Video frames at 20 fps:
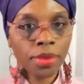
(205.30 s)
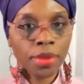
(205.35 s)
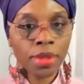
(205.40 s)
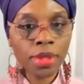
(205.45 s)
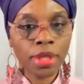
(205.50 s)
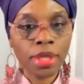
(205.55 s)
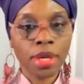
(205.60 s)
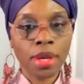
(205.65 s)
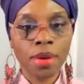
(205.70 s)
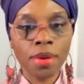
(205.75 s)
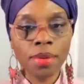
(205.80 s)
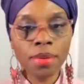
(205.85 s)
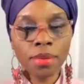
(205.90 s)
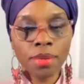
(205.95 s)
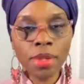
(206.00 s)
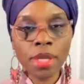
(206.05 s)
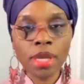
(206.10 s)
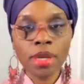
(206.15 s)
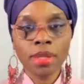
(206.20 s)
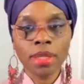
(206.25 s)
So
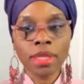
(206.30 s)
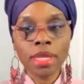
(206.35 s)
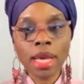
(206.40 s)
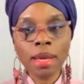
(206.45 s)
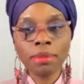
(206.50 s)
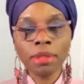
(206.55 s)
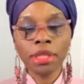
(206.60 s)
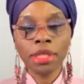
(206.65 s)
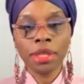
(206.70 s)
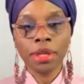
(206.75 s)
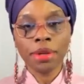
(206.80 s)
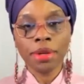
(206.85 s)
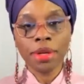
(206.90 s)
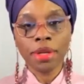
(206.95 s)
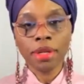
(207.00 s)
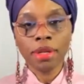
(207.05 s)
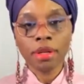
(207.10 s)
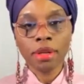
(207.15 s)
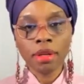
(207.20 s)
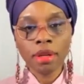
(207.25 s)
we're gonna stop
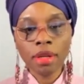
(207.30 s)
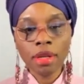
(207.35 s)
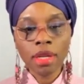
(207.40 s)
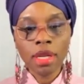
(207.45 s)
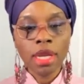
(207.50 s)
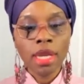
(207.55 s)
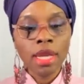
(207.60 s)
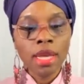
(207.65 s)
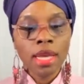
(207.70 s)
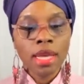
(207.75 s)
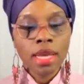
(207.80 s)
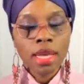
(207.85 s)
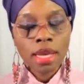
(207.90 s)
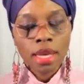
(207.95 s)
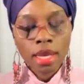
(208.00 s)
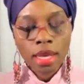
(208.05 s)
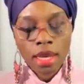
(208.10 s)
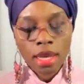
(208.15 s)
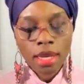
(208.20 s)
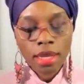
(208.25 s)
sharing.
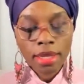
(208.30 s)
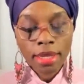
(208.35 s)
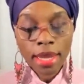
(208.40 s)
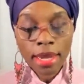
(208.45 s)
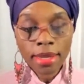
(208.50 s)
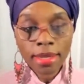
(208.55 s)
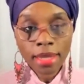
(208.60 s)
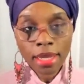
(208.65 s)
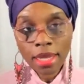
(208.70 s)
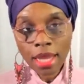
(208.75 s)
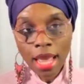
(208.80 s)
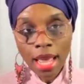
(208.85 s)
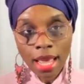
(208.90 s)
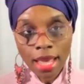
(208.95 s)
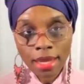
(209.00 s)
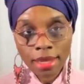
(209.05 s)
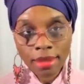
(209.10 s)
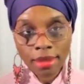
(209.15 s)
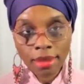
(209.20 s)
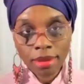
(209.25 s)
There's a lot.